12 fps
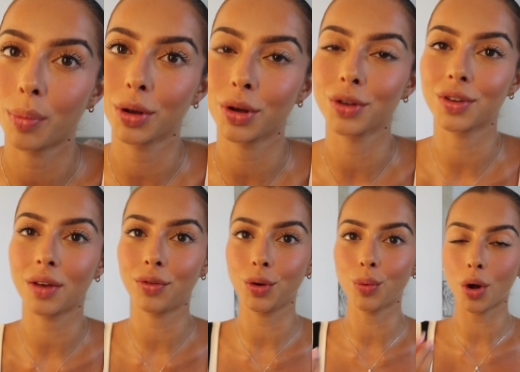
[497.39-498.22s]
because
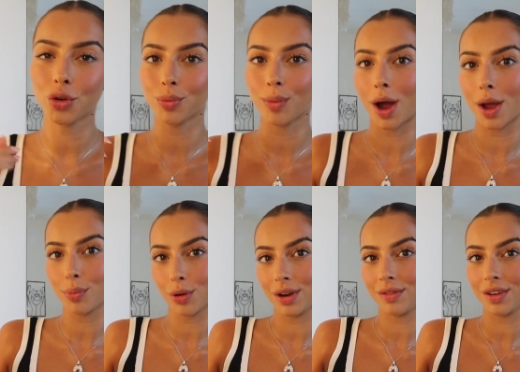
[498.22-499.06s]
if you watch my
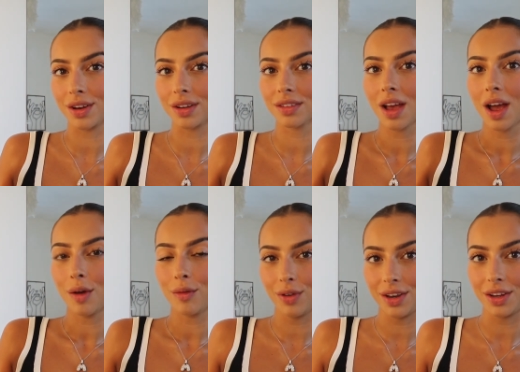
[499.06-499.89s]
previous
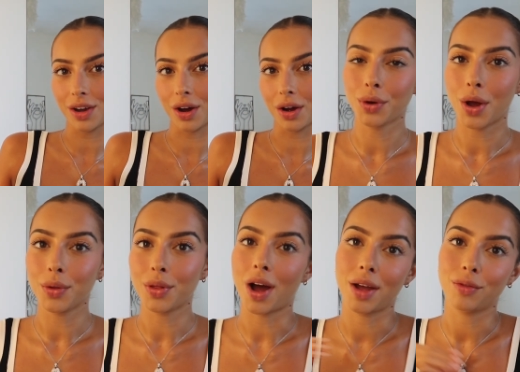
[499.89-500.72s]
video, you'll know
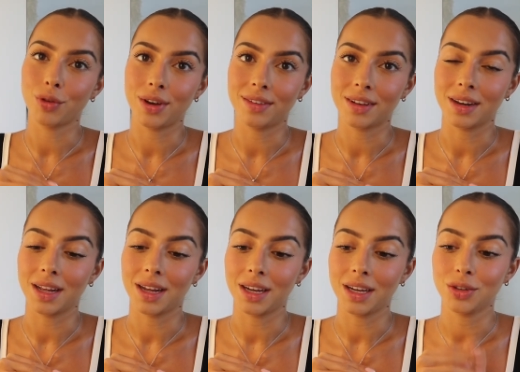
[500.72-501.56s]
that I've
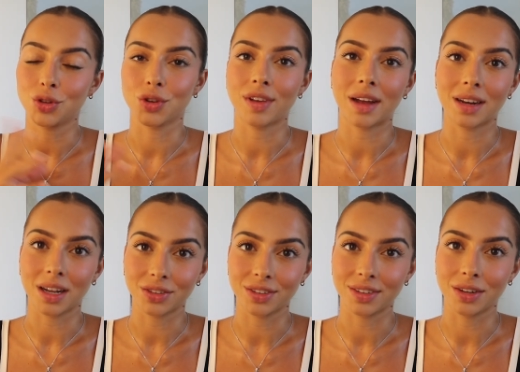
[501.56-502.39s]
recently just had
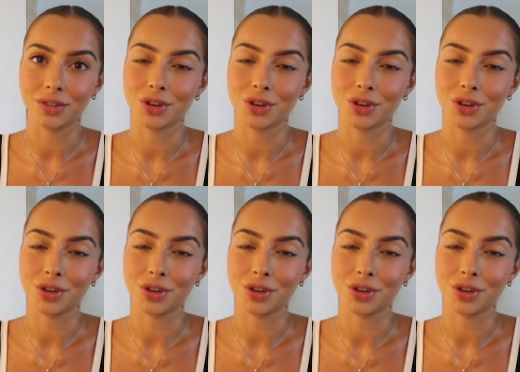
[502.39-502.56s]
lash extensions.